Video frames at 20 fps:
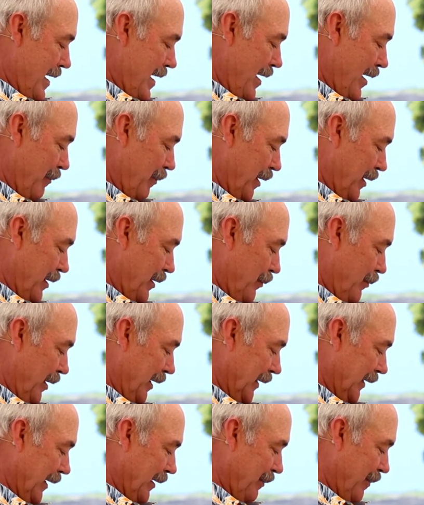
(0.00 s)
Now I'm going to
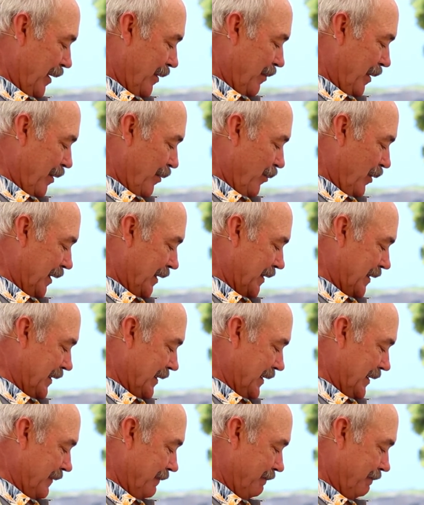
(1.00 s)
read a little bit about what
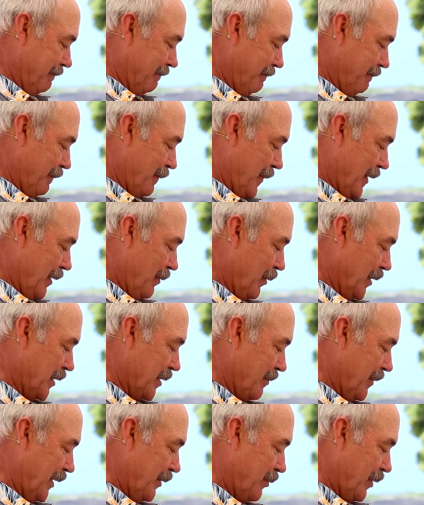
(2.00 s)
uh, what
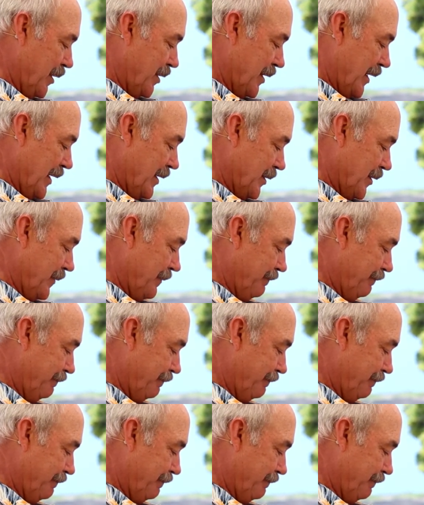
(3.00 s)
Dimitri says.